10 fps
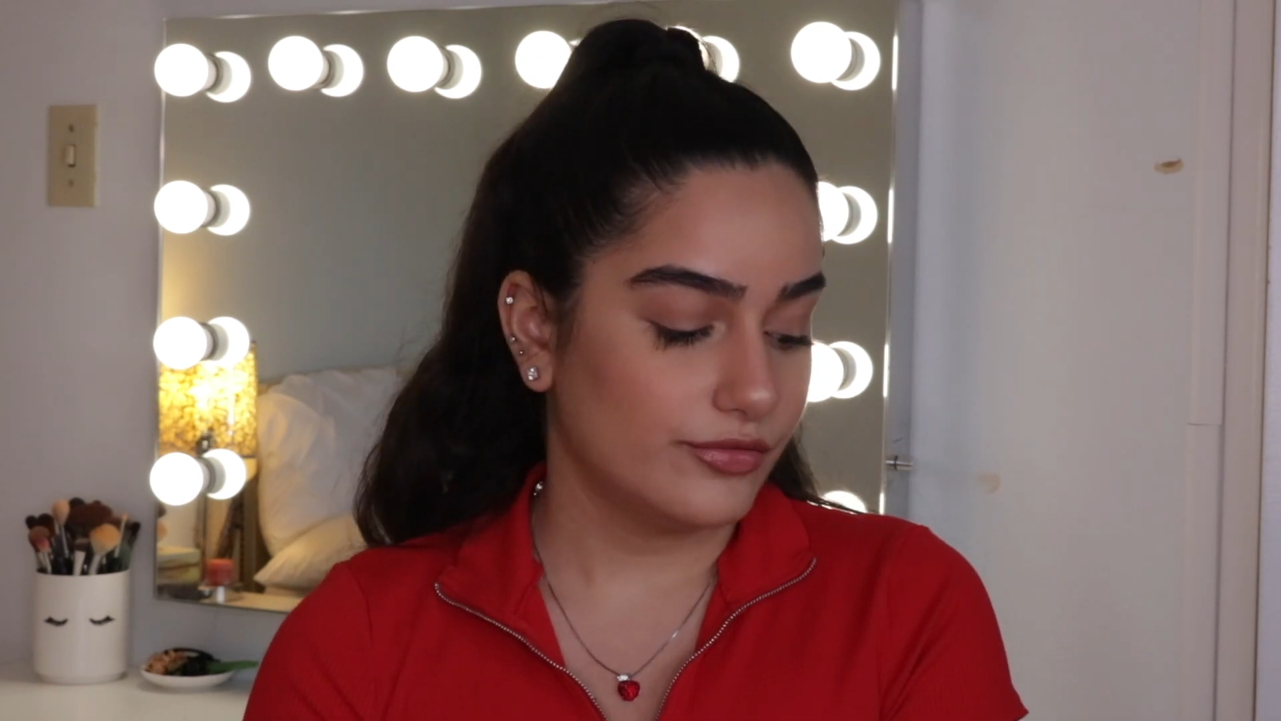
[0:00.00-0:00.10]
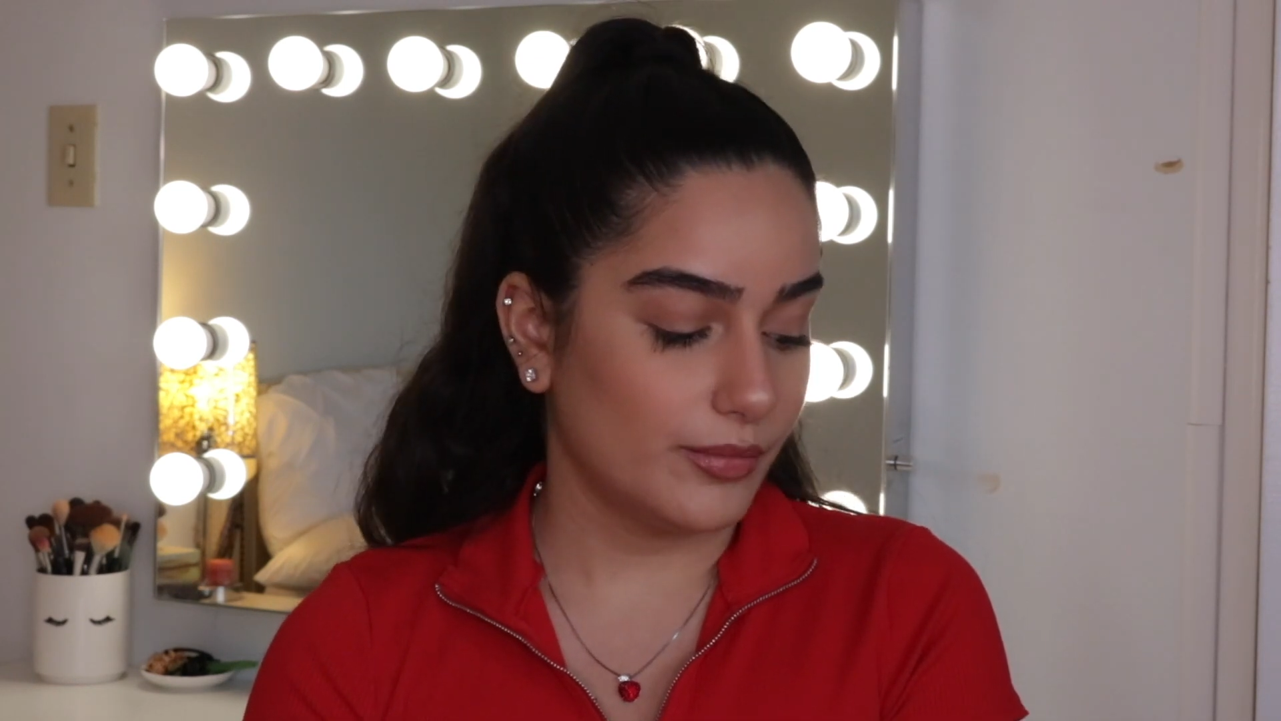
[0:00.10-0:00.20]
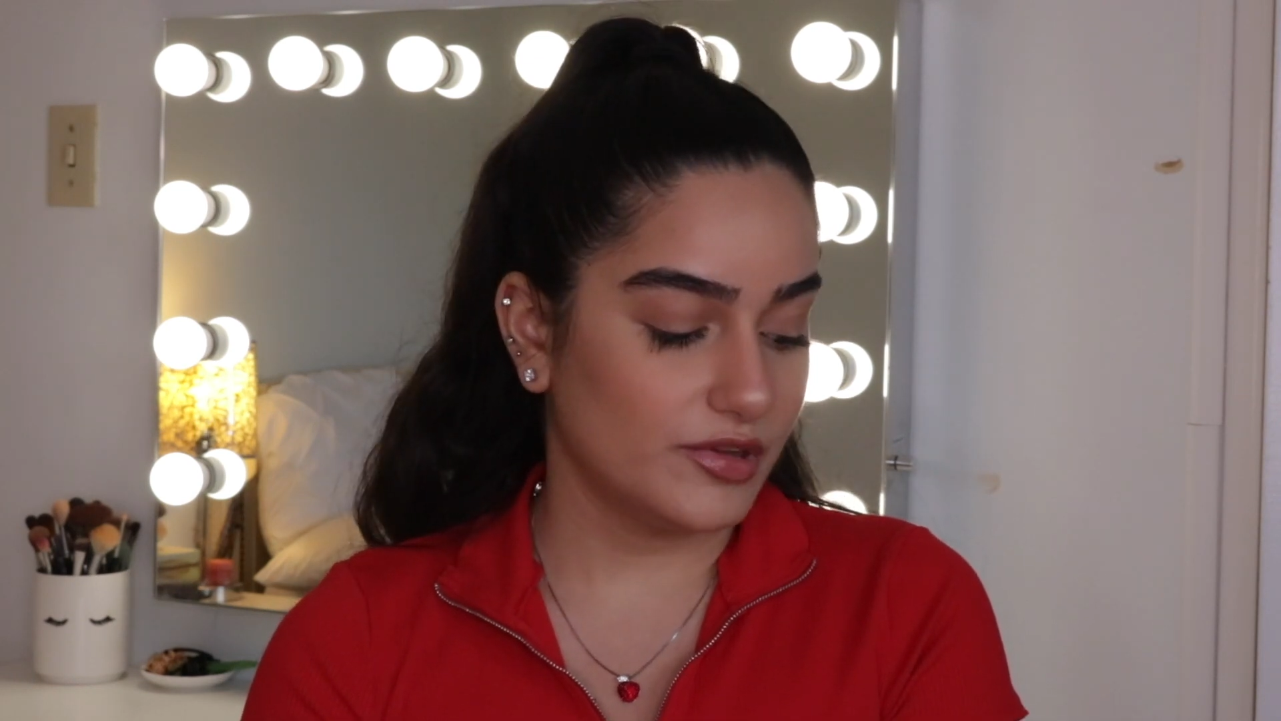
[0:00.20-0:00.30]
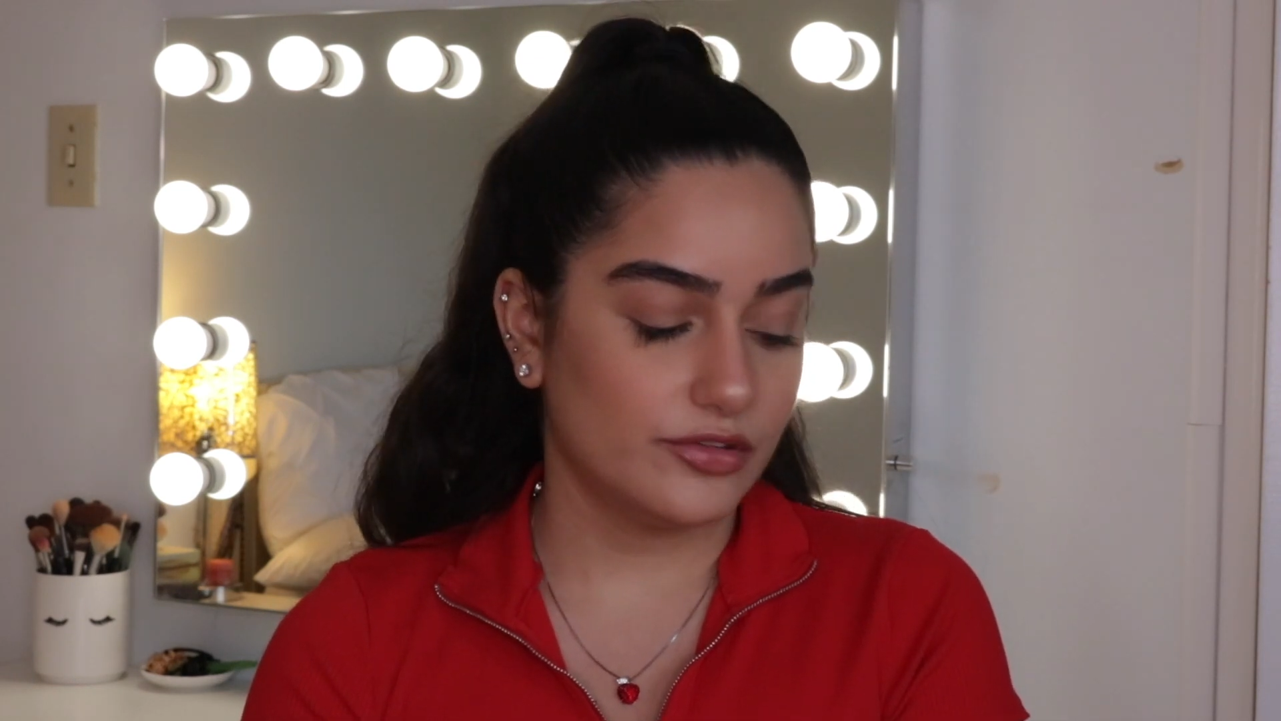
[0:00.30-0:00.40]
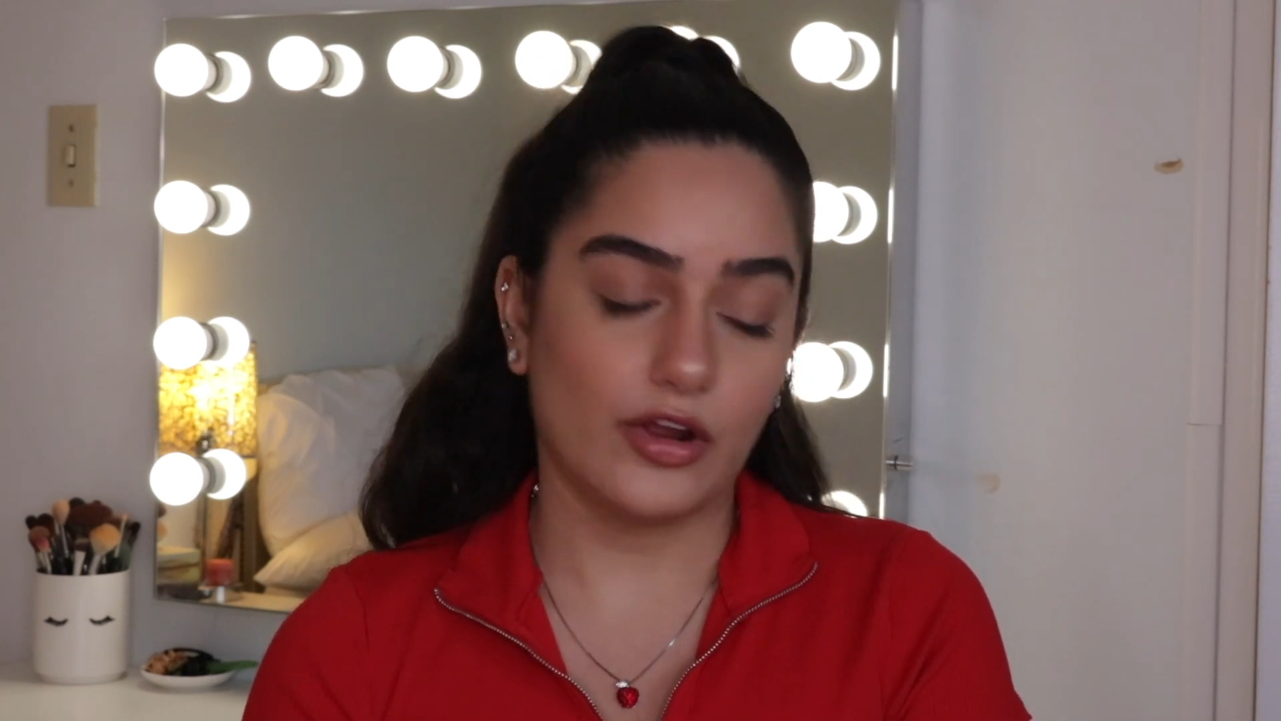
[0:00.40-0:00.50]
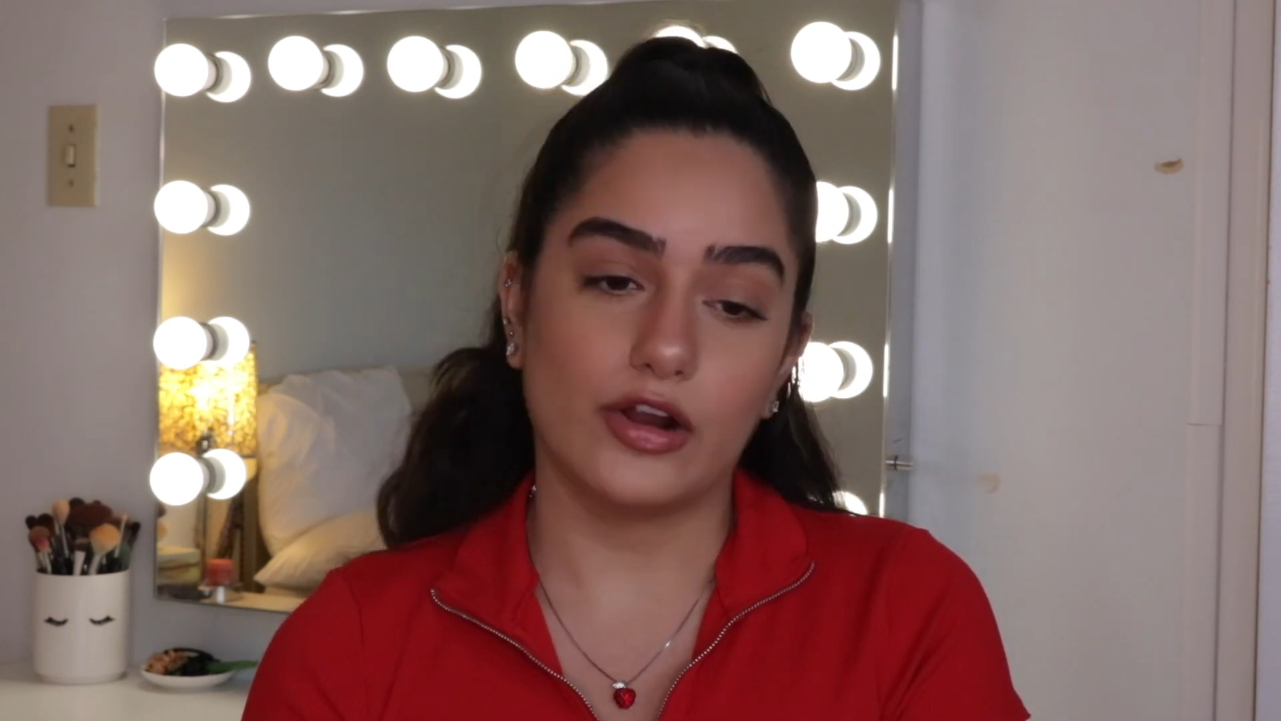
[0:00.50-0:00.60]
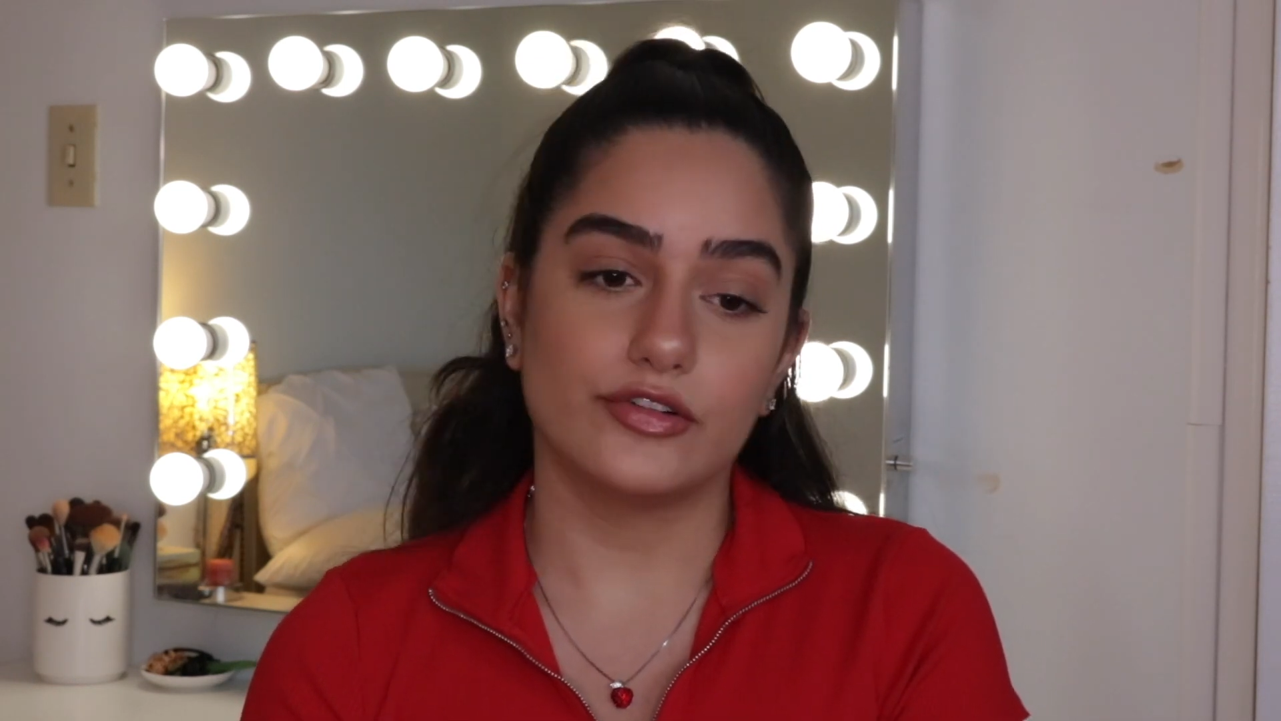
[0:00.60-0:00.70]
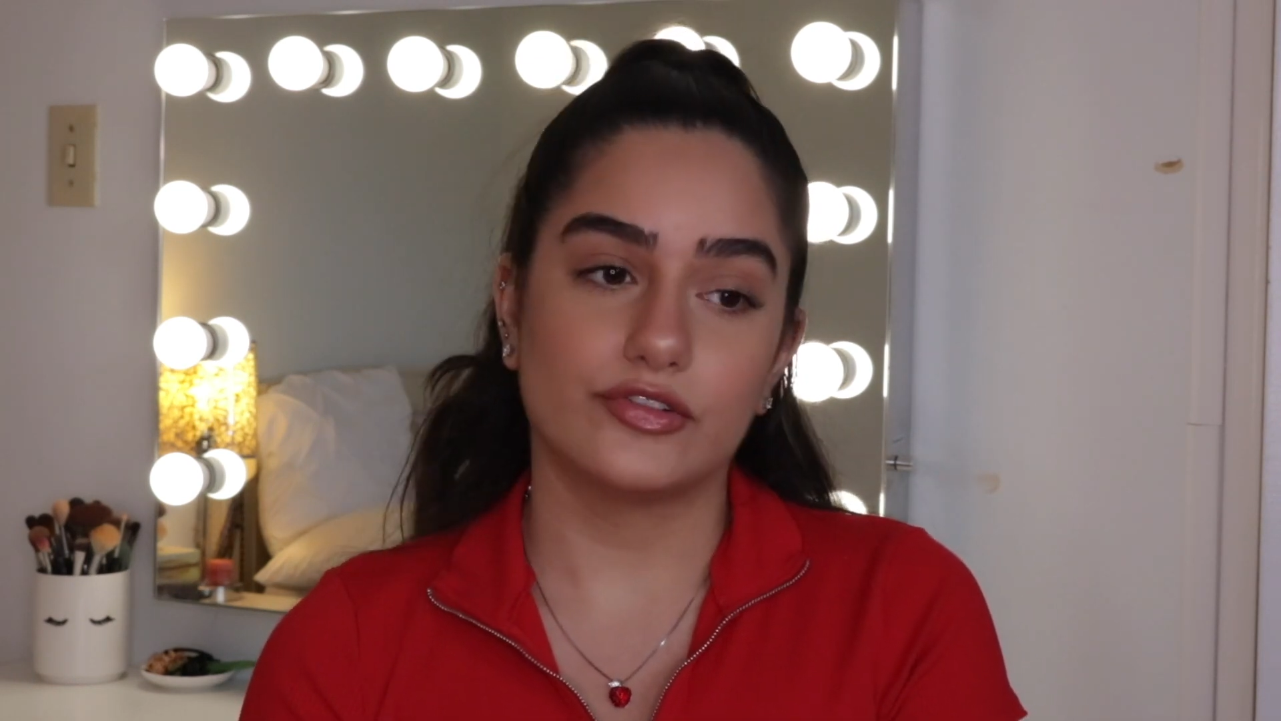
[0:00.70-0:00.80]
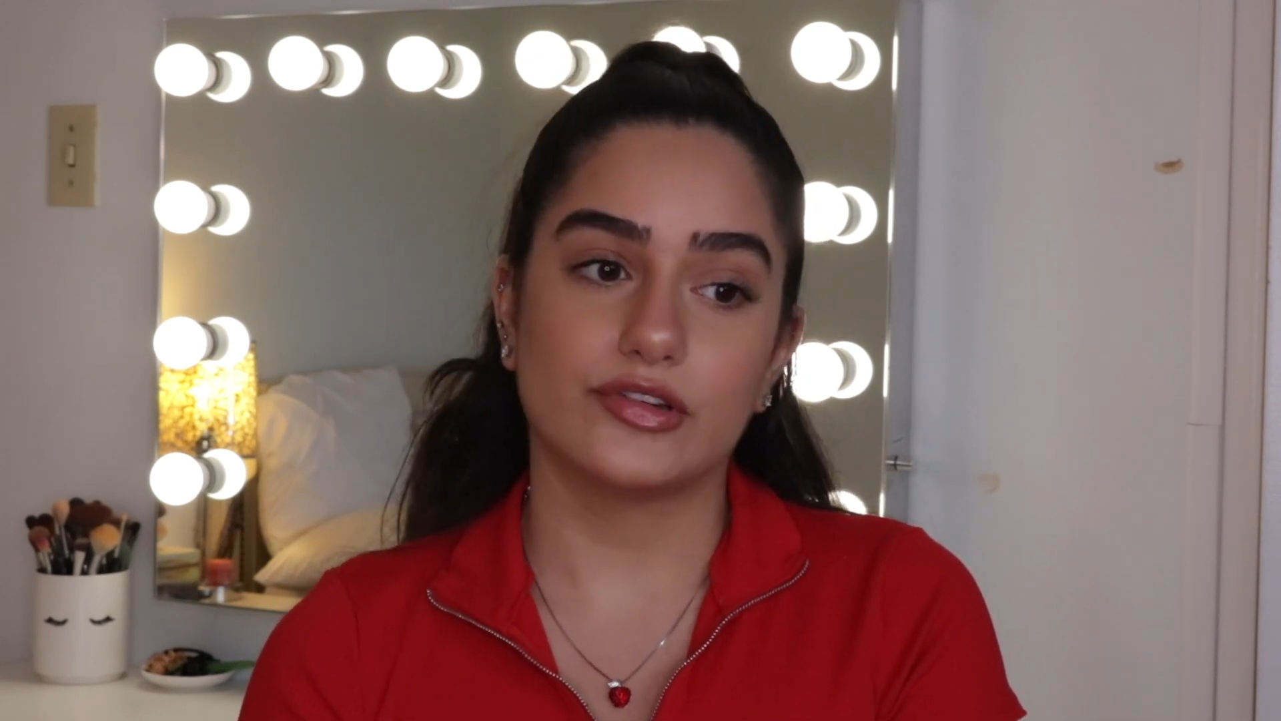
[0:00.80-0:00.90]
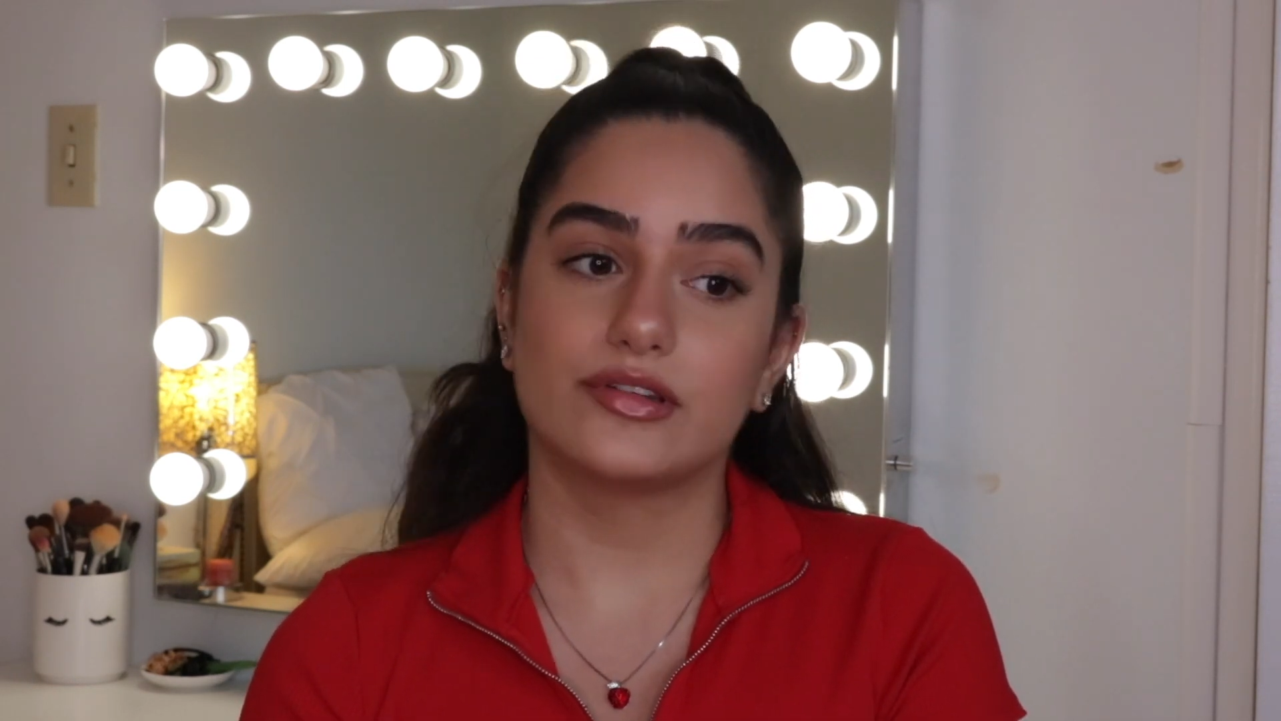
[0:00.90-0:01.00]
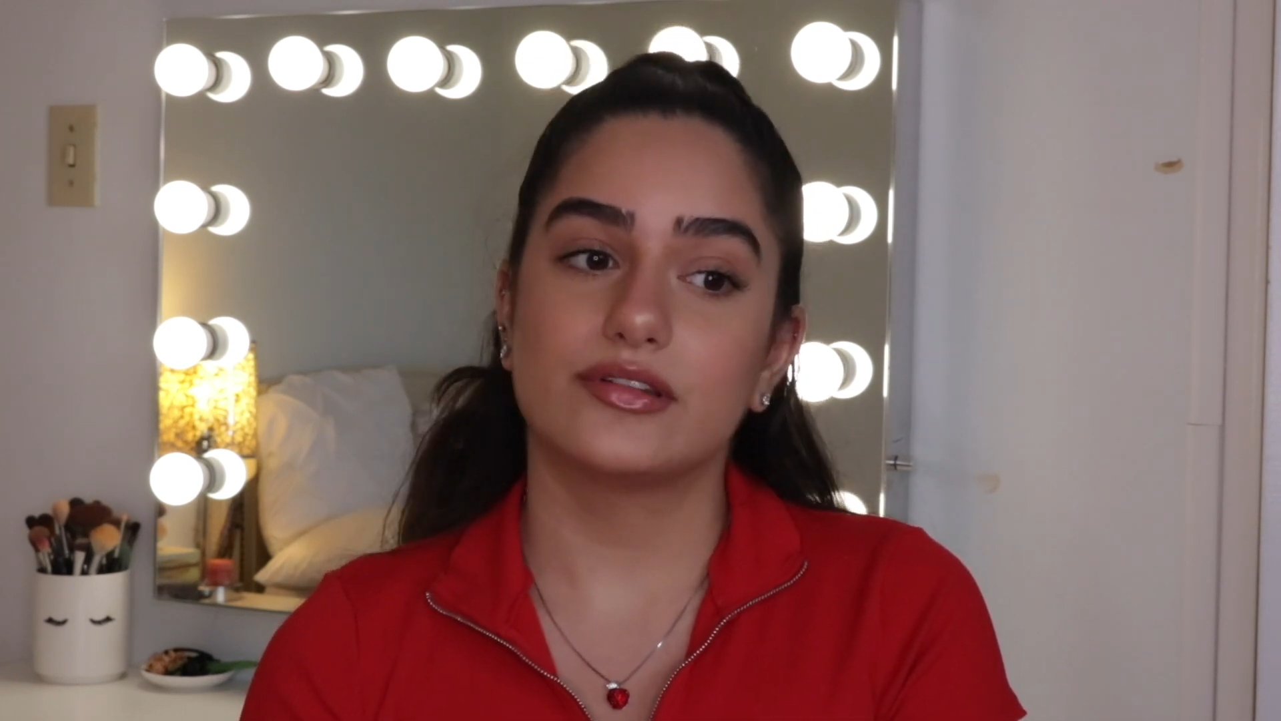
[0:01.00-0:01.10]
from the start.